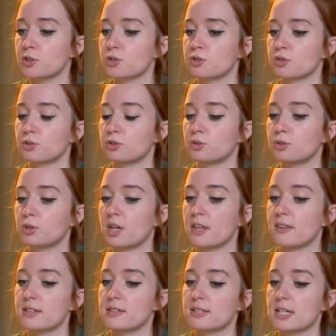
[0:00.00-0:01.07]
So
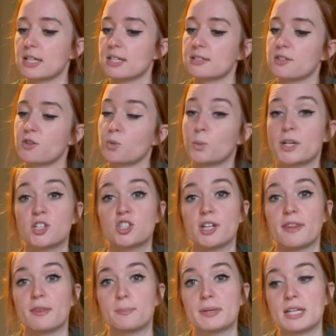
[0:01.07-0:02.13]
this is The Witch
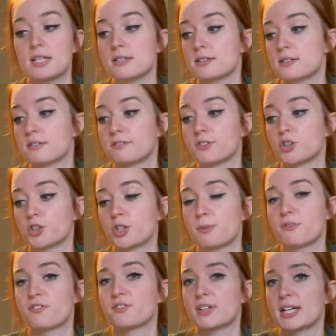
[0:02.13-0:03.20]
and the Beast
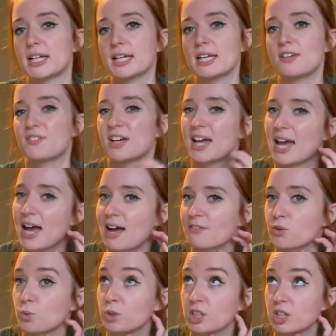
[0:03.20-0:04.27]
volume 5. I
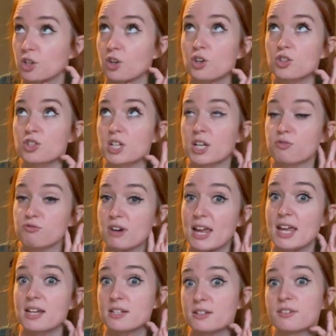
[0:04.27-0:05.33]
have only got and
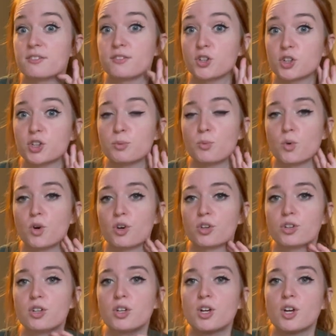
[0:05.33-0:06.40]
read volume
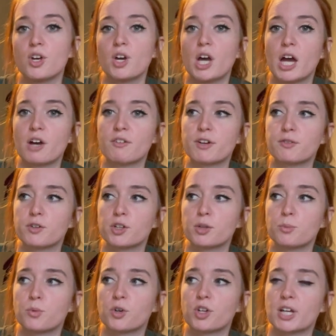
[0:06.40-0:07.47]
1. I read
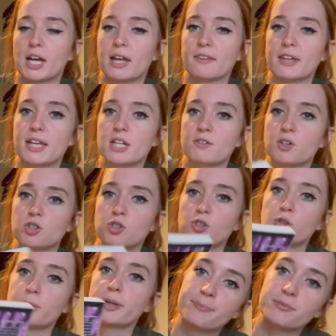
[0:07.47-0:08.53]
volume 1 at the end of
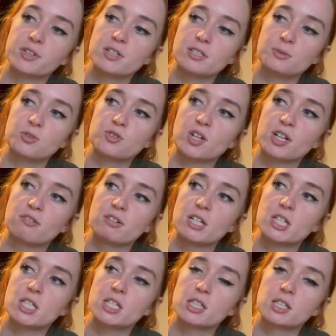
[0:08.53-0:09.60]
October because I was trying to read